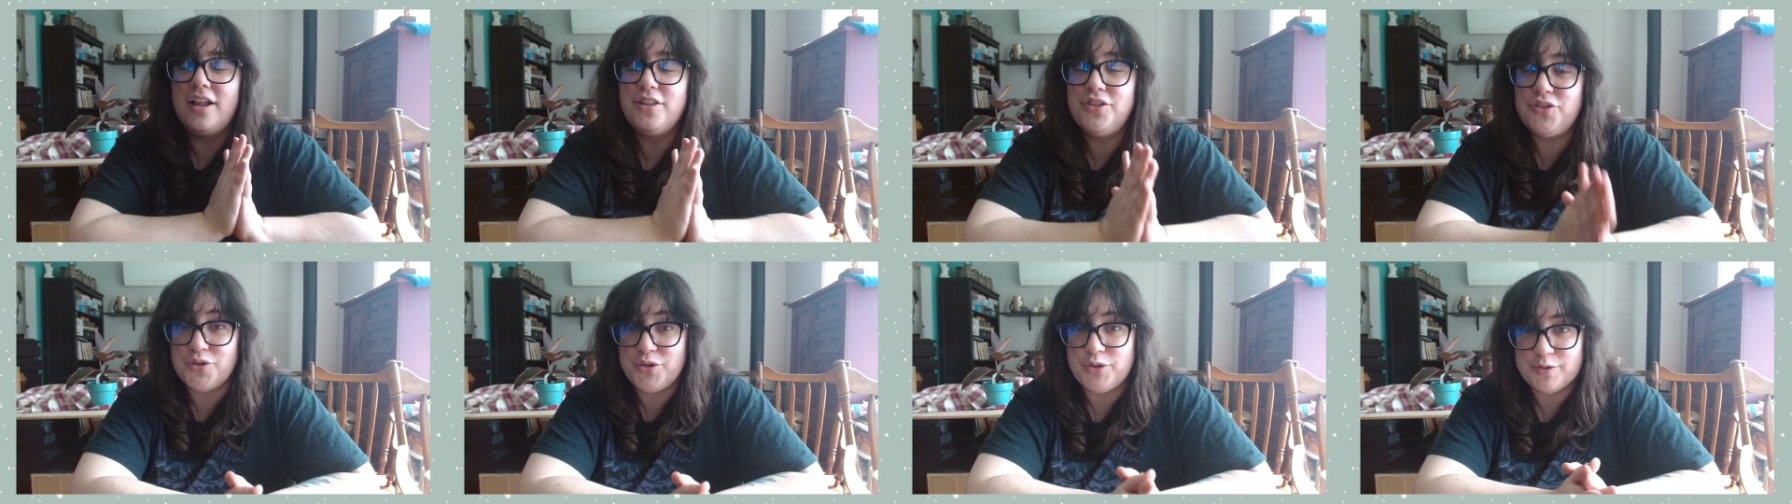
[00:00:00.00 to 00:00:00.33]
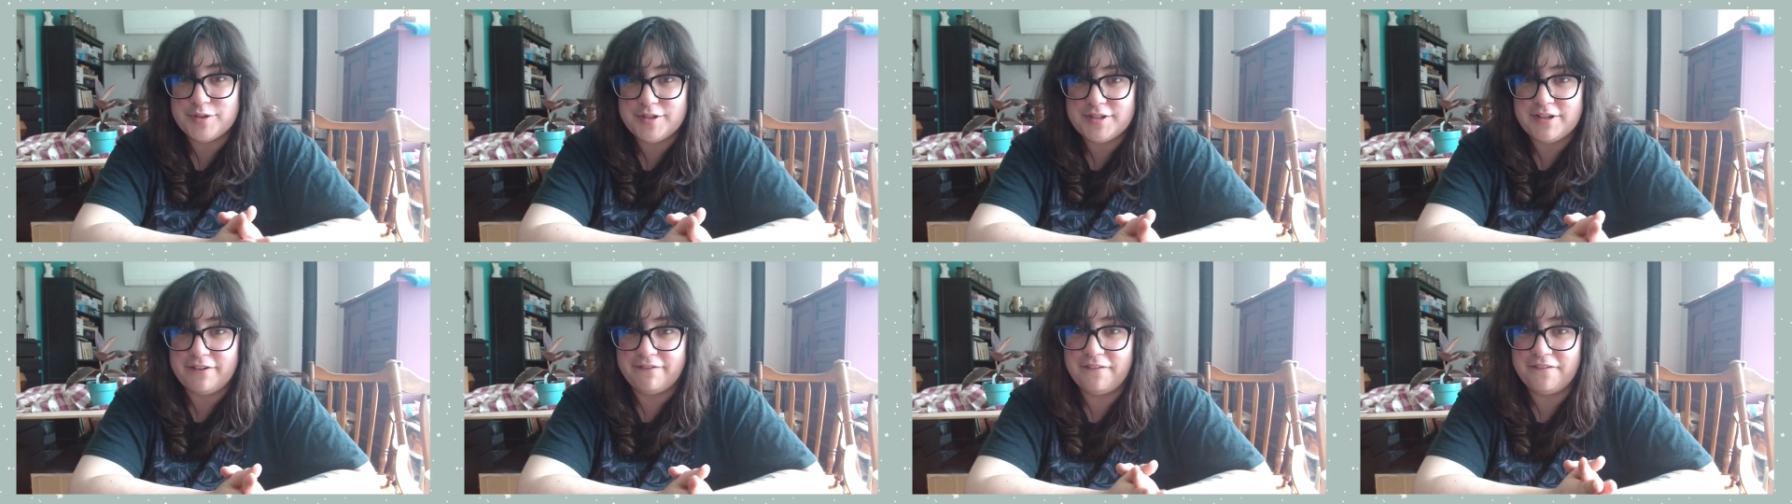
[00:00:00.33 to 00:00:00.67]
do
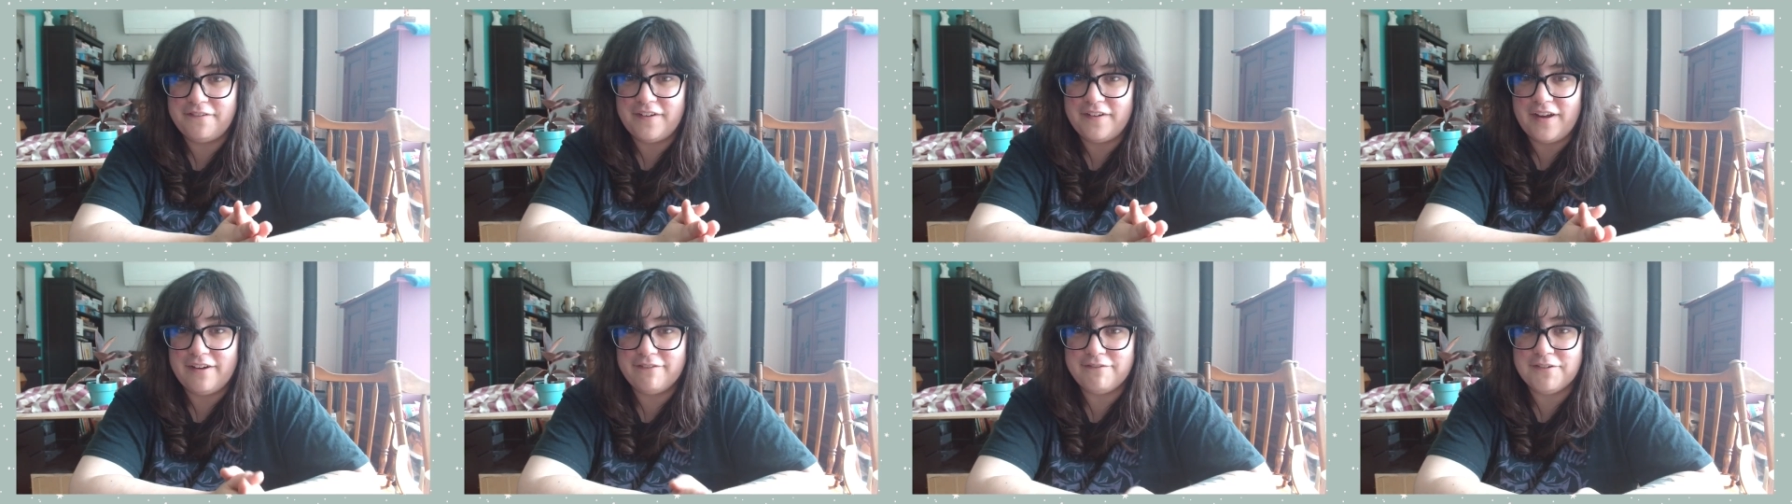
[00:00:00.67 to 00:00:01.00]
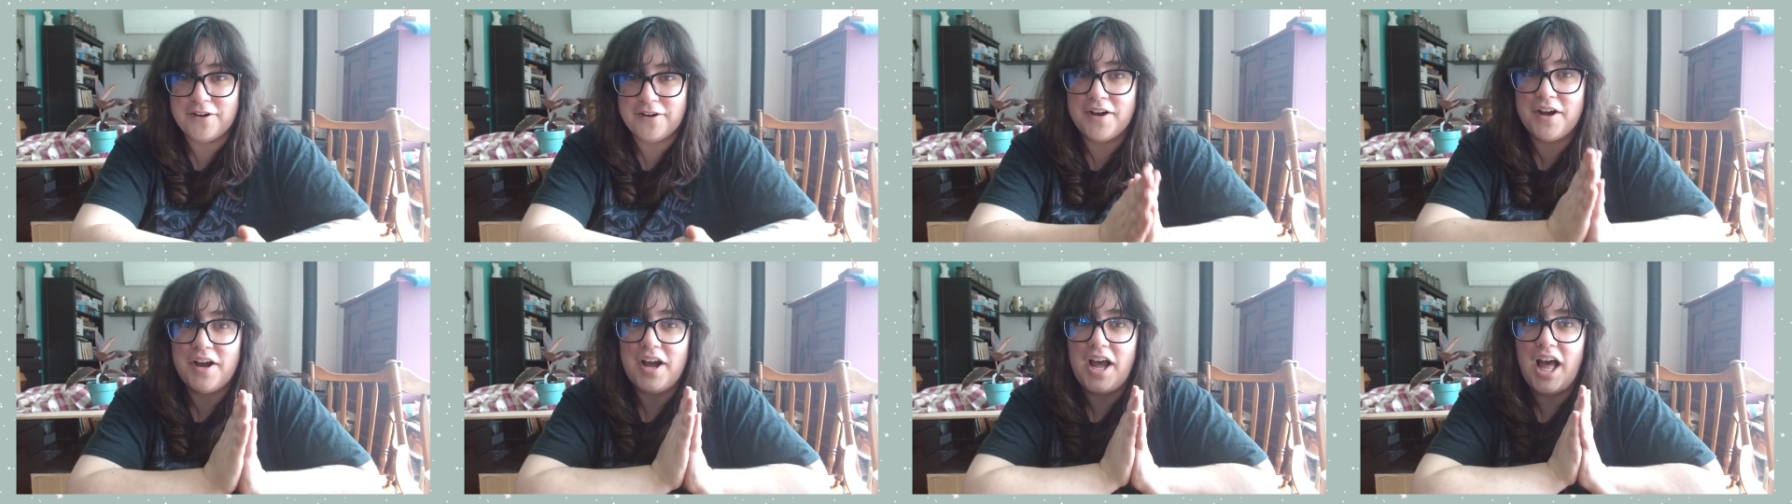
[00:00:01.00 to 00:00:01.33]
yourself a
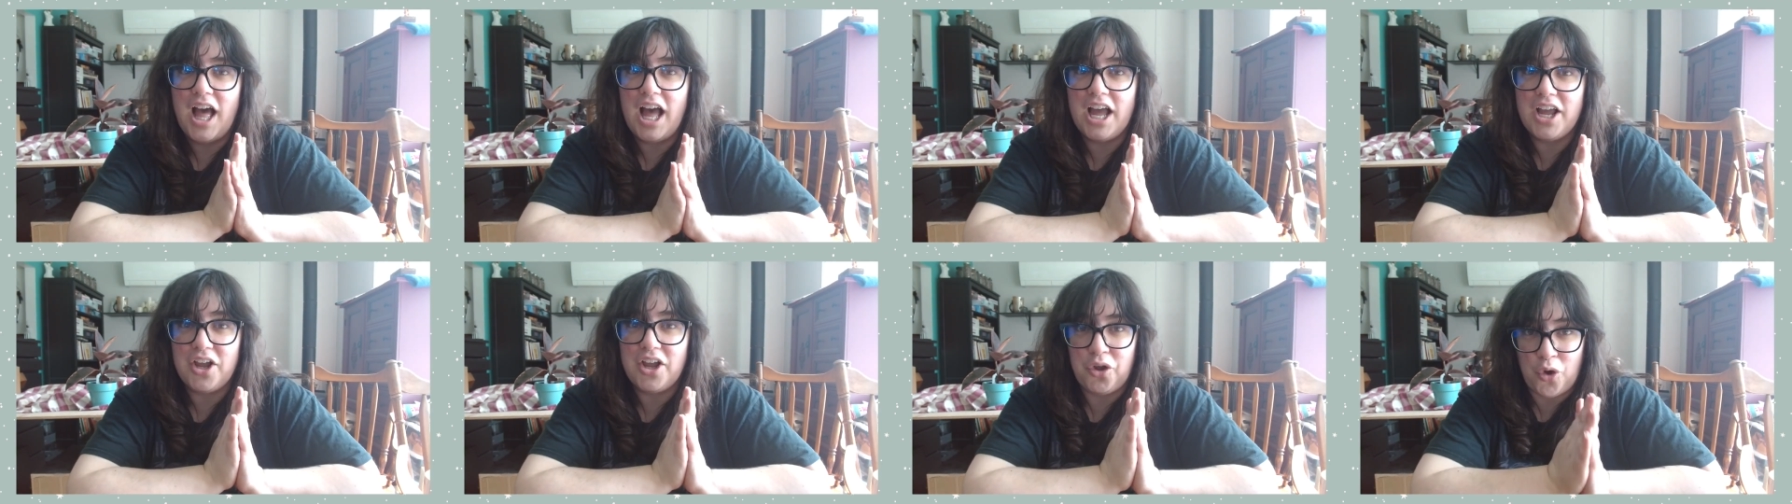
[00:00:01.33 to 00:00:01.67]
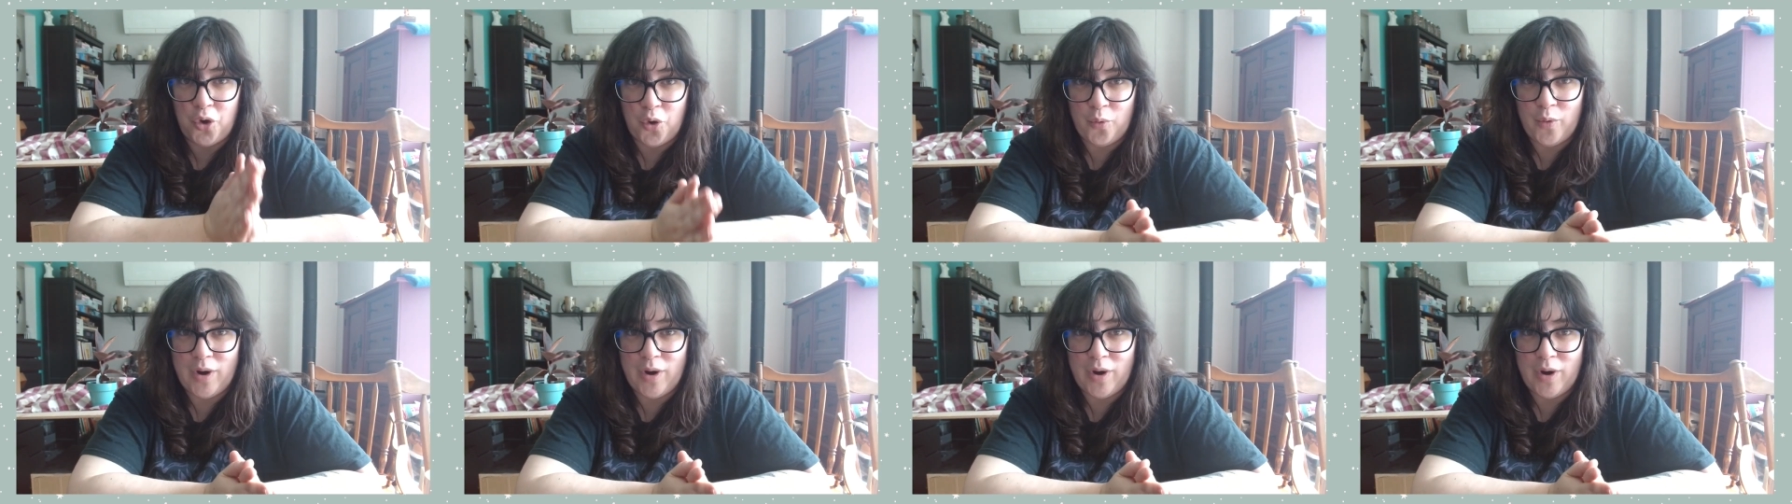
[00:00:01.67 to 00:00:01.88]
favor, go